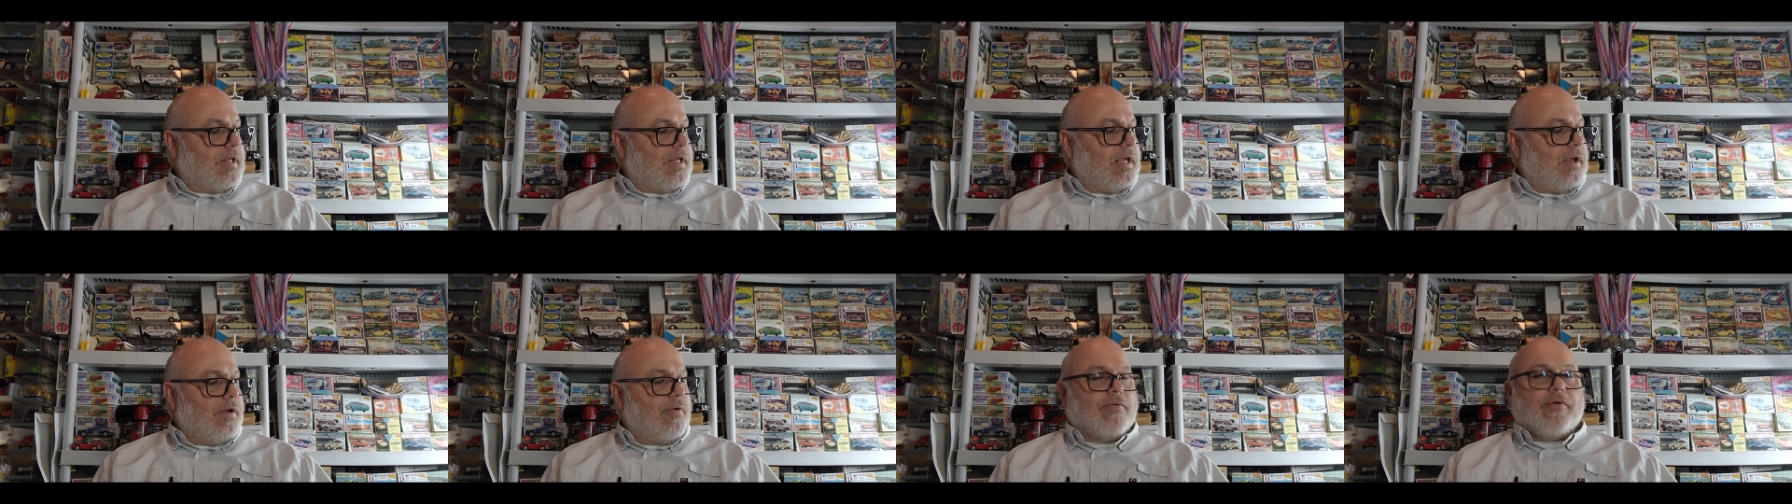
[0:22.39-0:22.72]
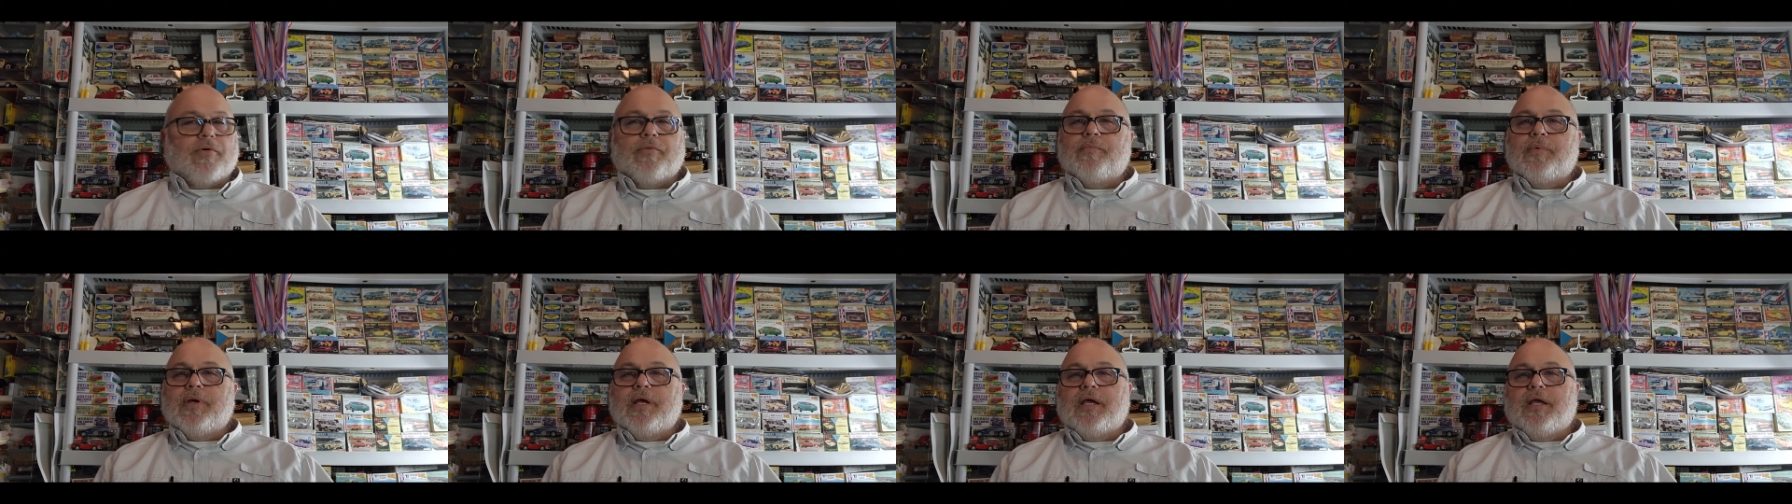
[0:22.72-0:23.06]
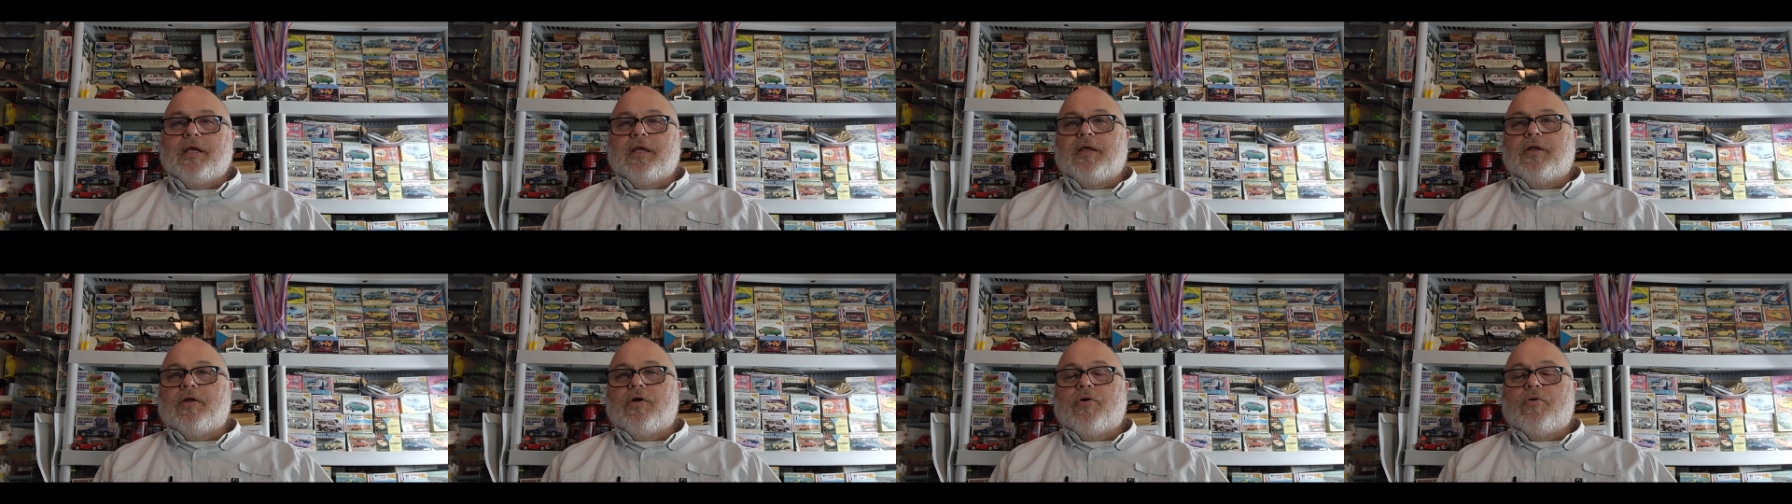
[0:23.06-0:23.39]
it will be,
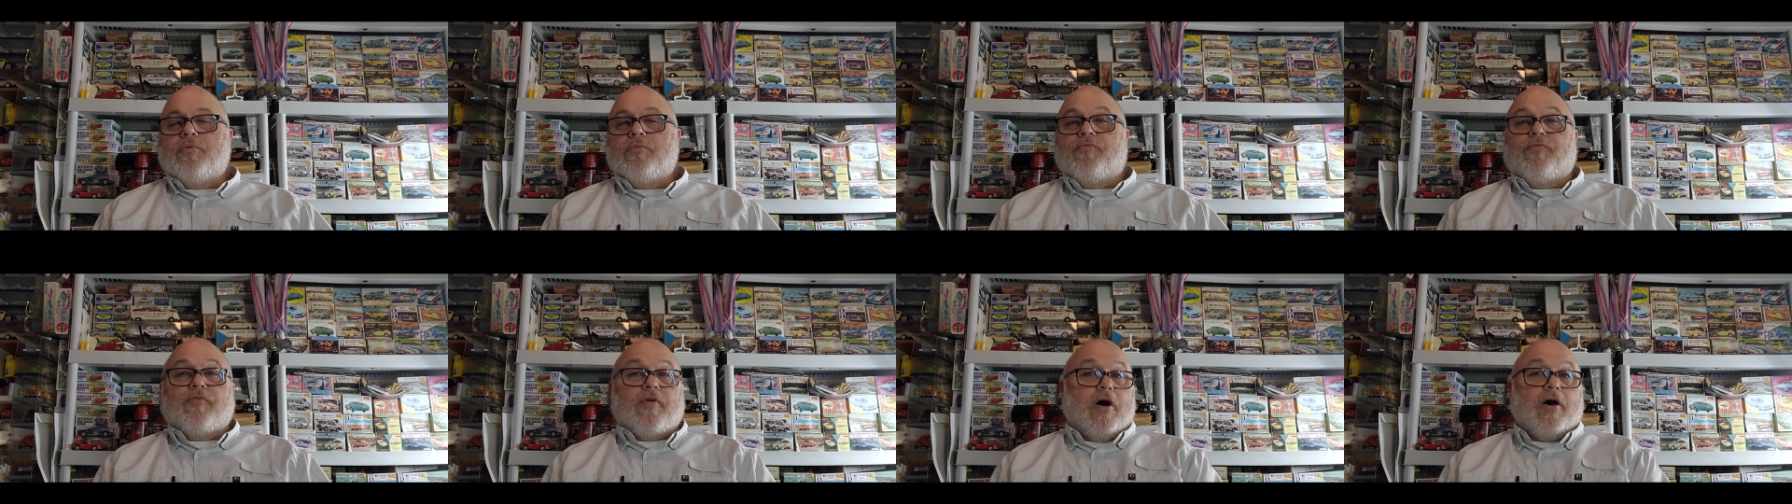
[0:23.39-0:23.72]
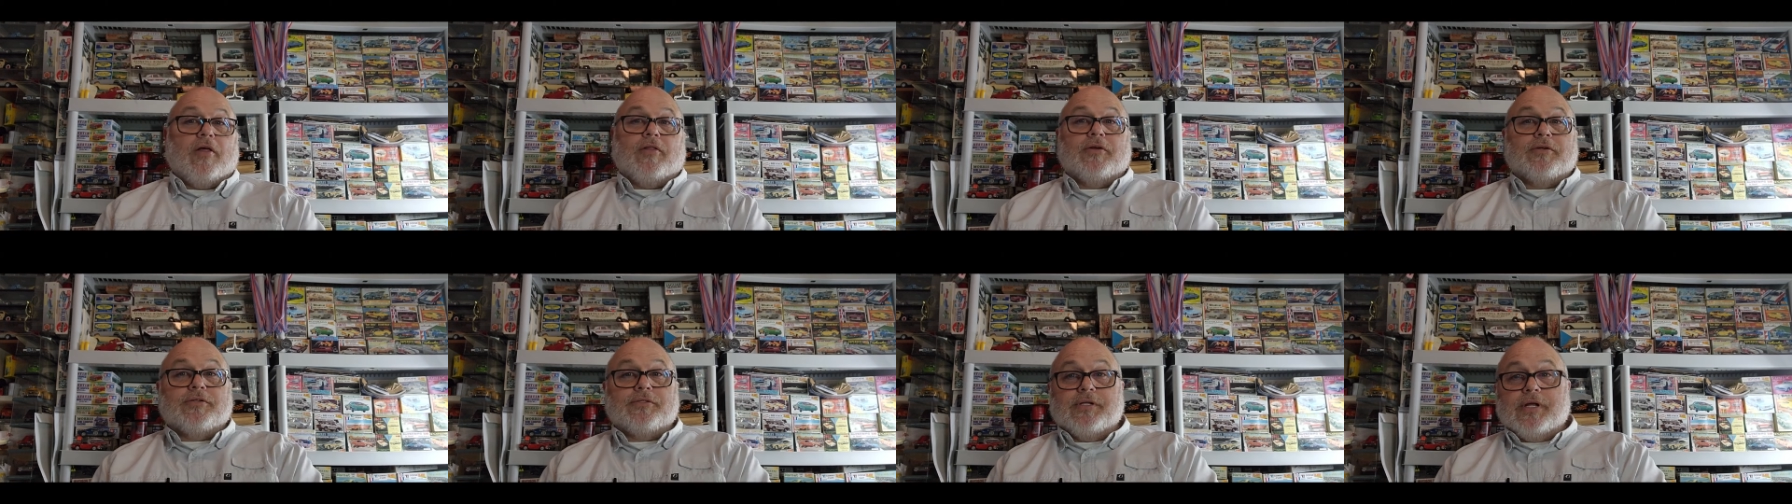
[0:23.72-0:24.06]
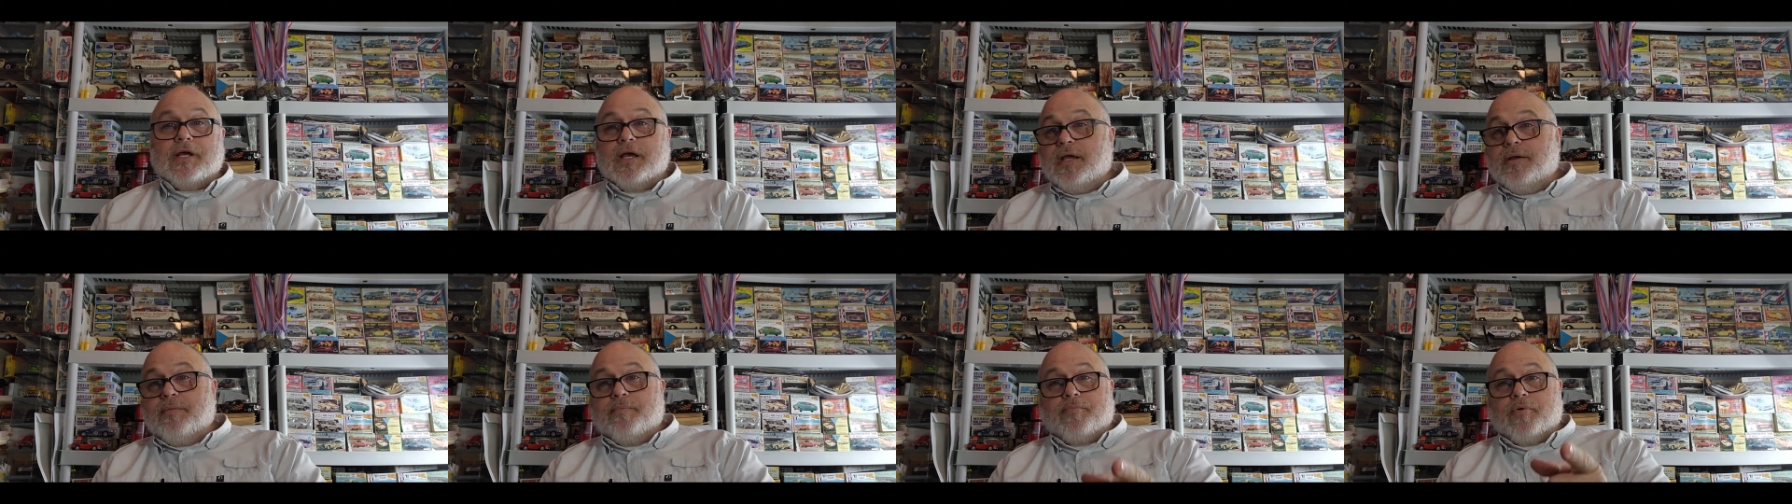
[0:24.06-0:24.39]
you know, Father's
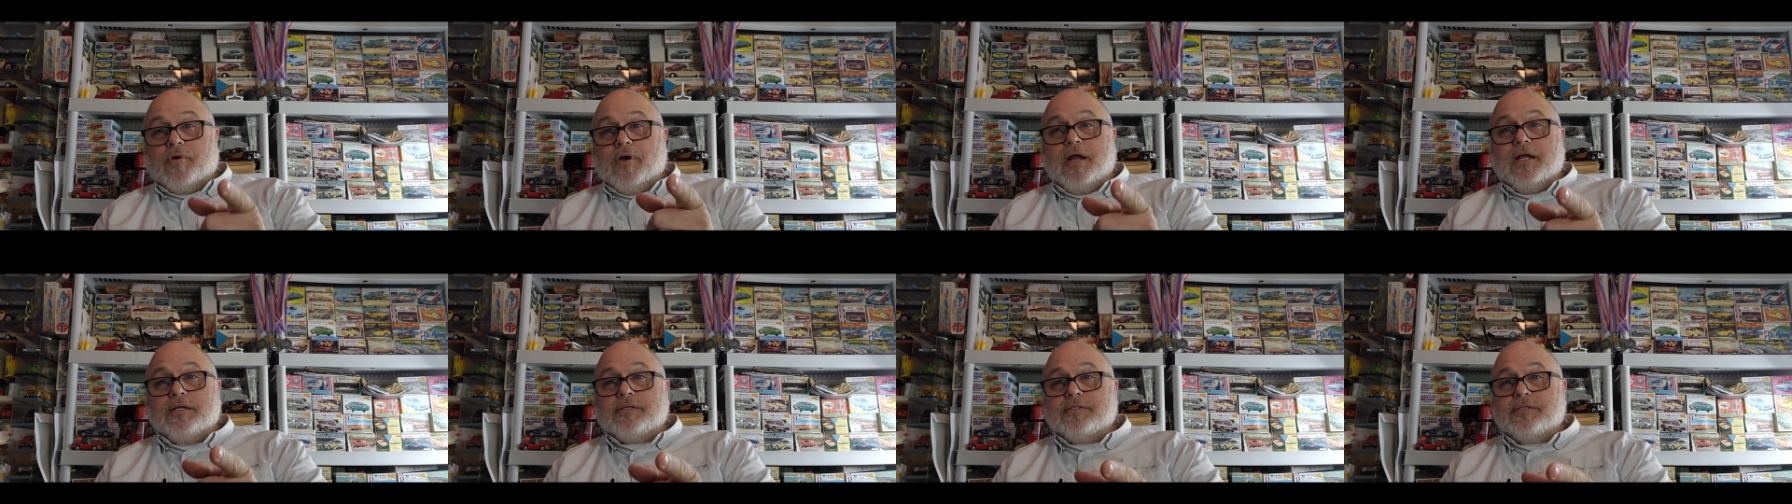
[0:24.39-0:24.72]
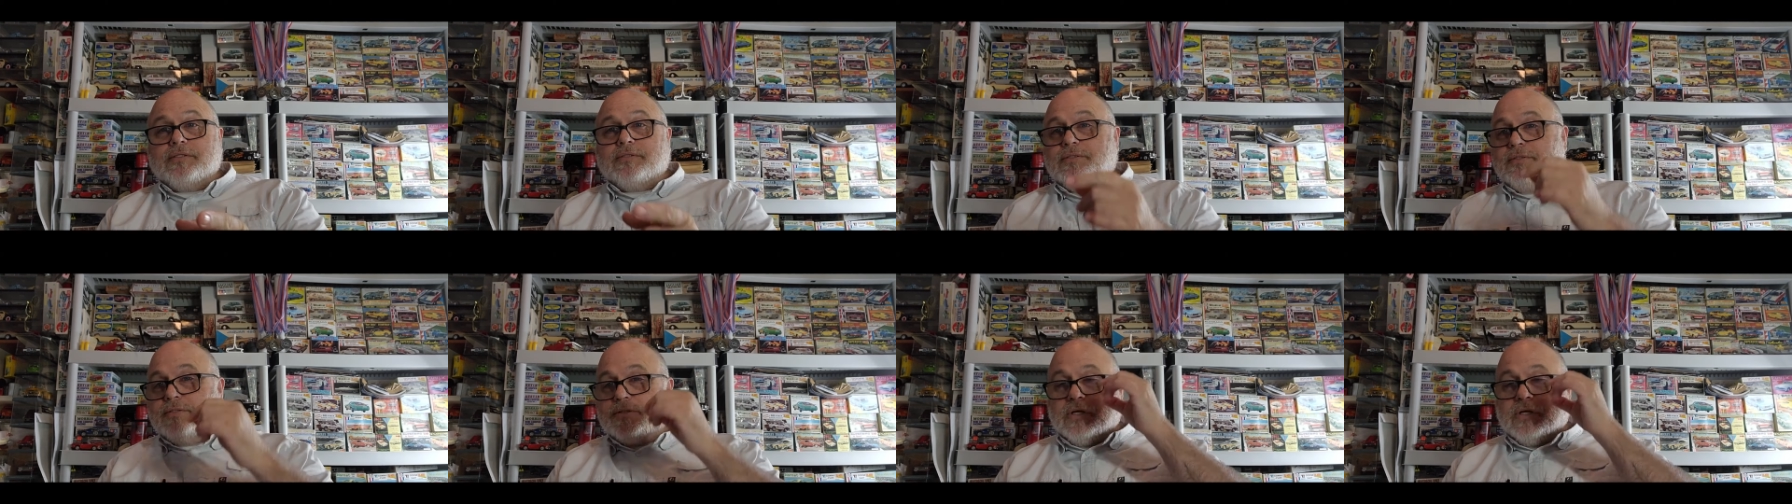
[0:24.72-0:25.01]
Day present.